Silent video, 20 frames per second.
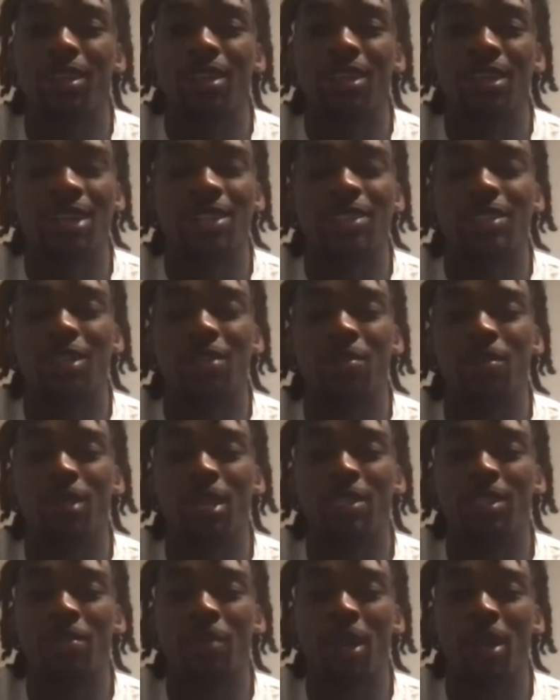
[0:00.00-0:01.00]
that's
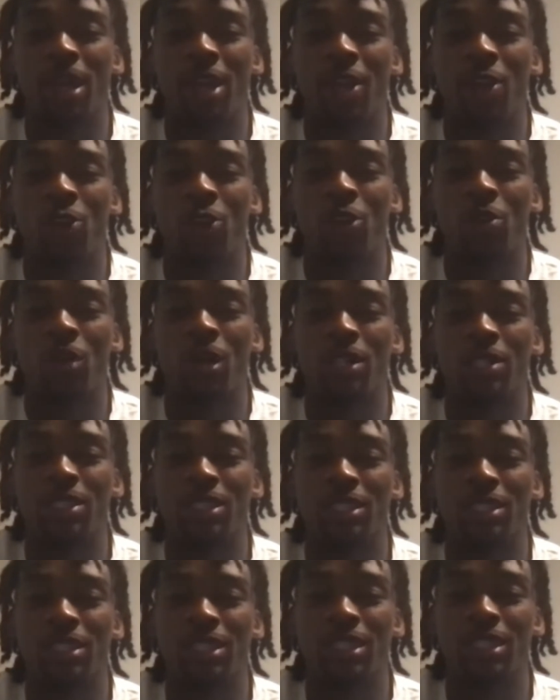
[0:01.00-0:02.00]
somebody I grew up
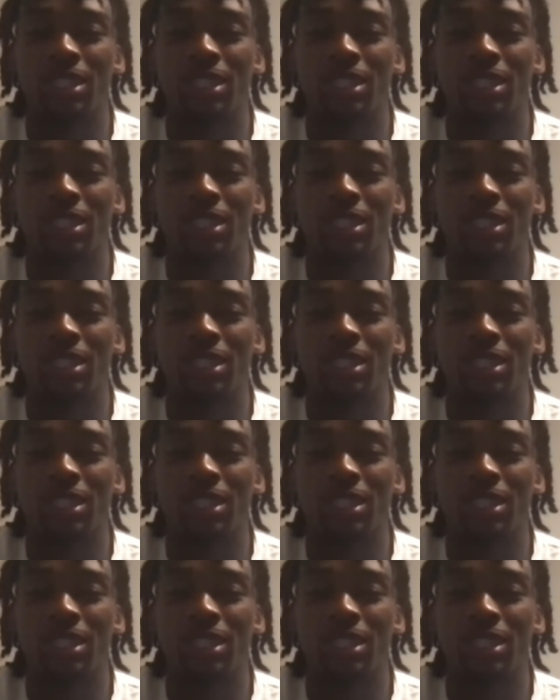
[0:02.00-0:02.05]
watching.